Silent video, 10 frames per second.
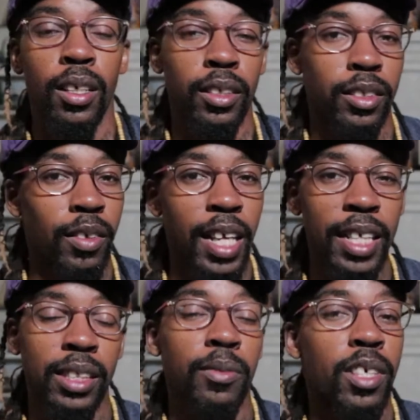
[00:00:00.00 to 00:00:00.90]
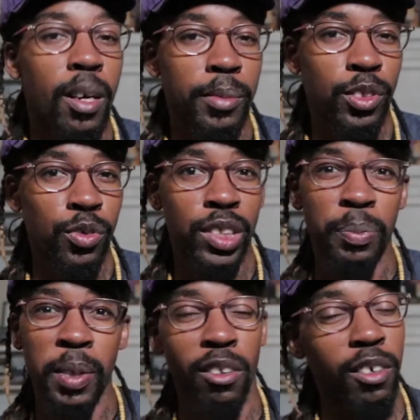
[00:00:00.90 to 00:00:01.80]
So lastly, we come to
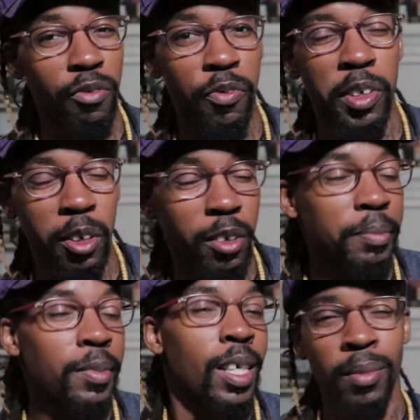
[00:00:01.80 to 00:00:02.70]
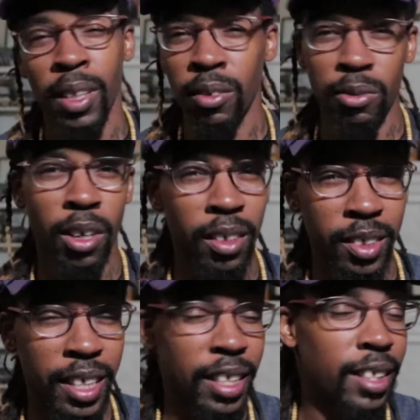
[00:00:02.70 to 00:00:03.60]
Spearow and Fearow. Looking through all their
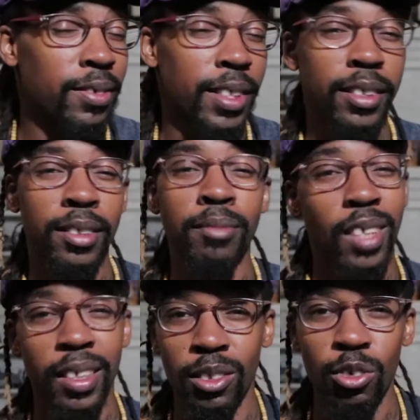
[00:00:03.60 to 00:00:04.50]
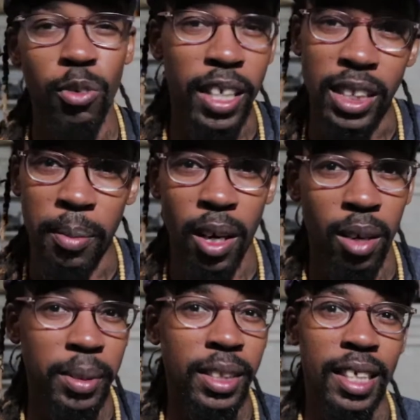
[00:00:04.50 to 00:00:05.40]
data entries, nothing too crazy about
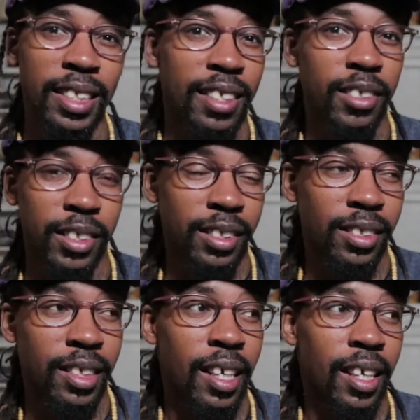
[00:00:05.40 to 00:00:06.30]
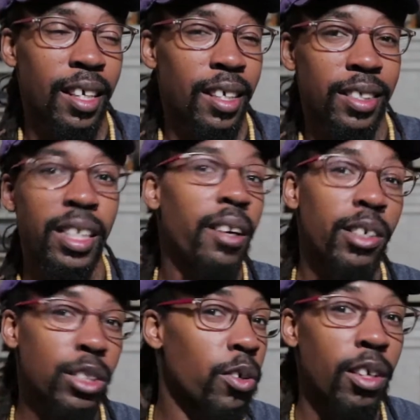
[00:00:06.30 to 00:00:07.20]
them besides that they're just
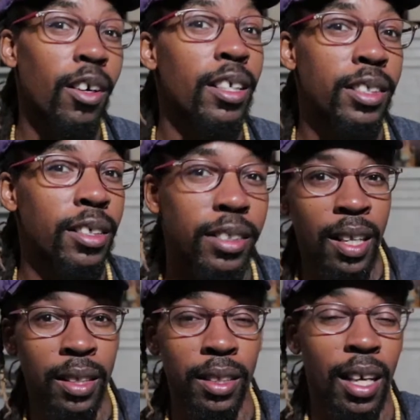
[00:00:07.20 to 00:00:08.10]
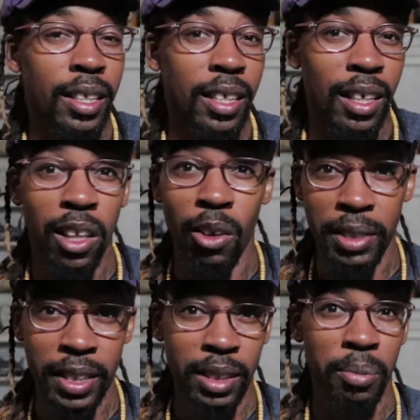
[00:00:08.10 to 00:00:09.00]
territorial hunters. Nothing close
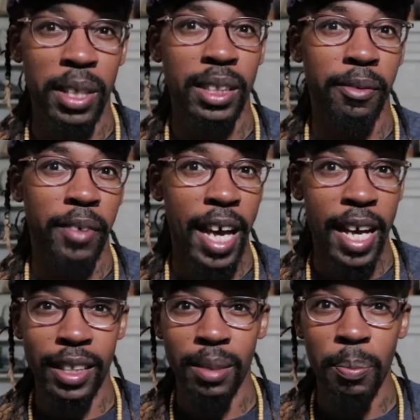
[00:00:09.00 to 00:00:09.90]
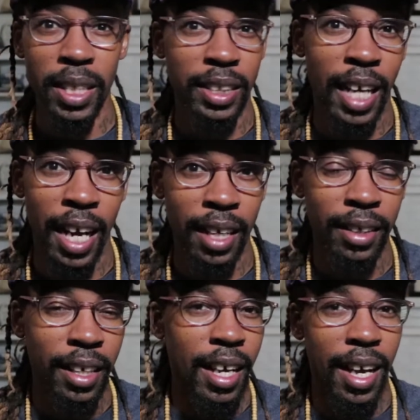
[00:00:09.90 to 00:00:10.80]
as impressive as Pidgeot
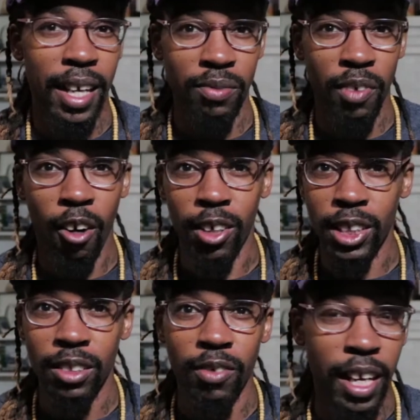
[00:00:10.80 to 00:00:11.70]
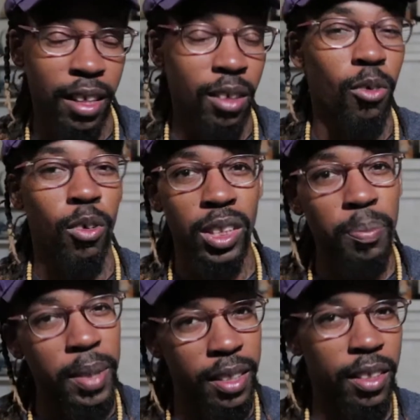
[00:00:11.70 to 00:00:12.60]
as far as strength or
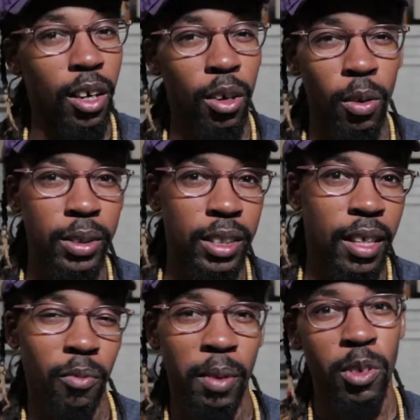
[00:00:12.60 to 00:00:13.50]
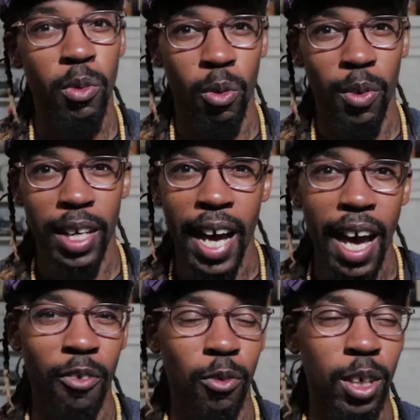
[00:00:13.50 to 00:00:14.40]
speed goes. If you would want to
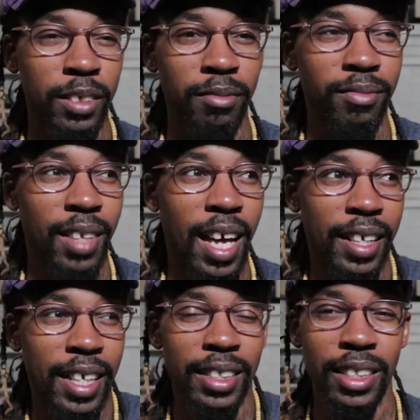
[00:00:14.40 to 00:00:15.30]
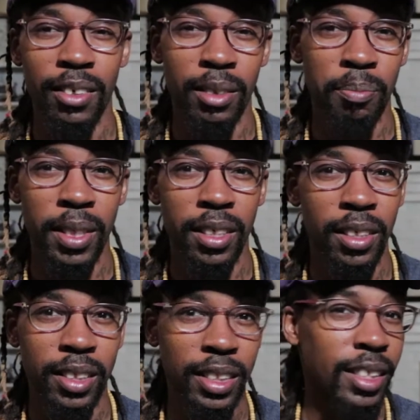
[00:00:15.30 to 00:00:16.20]
have one, I guess it'd be
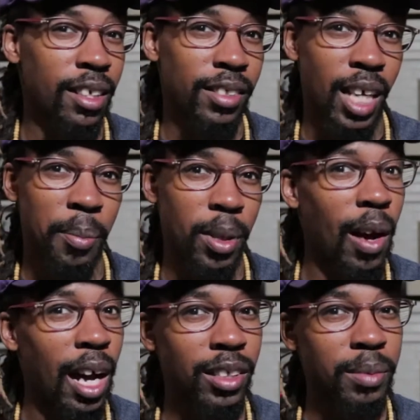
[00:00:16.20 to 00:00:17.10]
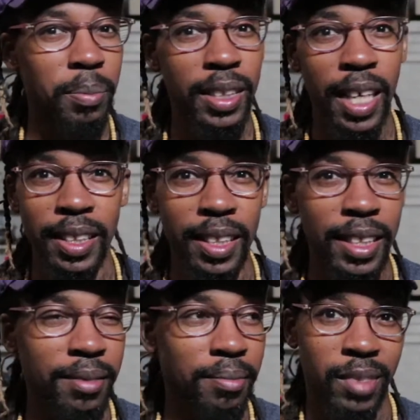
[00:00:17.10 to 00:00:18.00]
good to sit on top of your house protecting
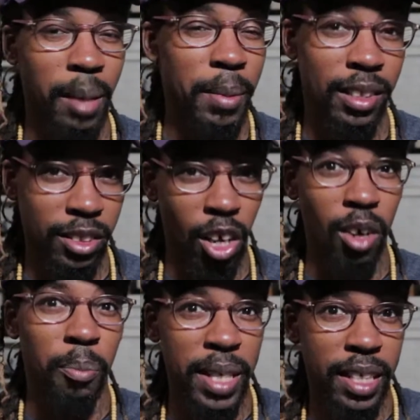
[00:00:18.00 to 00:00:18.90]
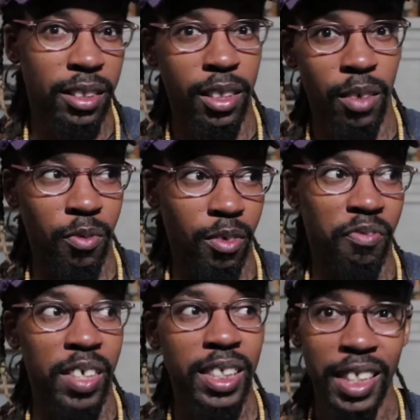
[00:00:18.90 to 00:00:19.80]
it. I mean, its long beak is good for
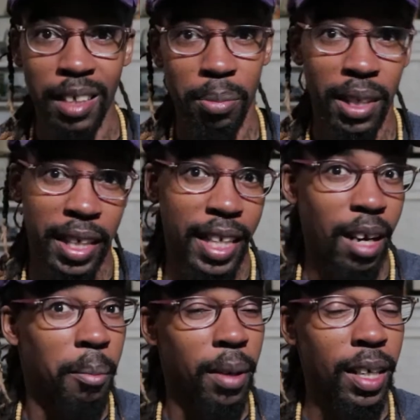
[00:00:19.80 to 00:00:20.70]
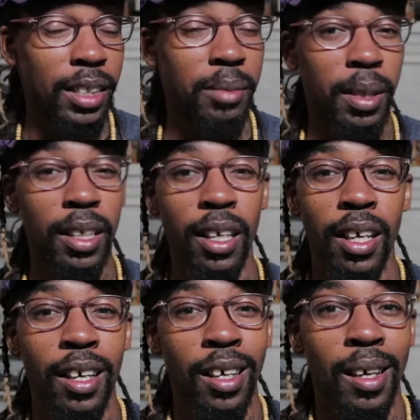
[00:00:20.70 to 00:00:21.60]
fishing and plucking out bugs, but
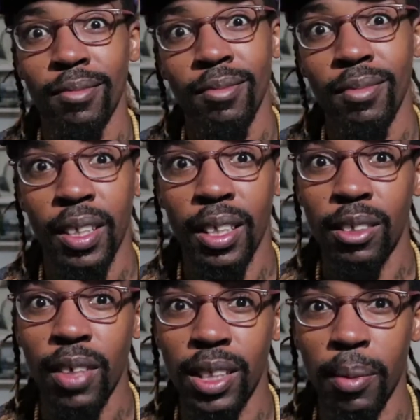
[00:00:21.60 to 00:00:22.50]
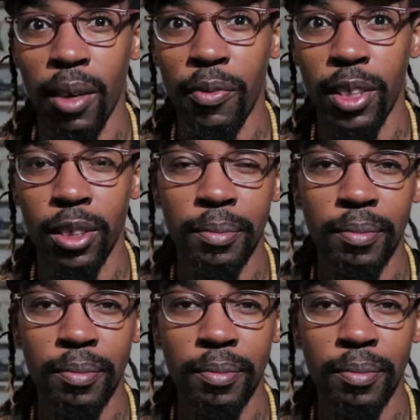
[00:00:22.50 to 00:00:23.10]
nothing else crazy about Fearow.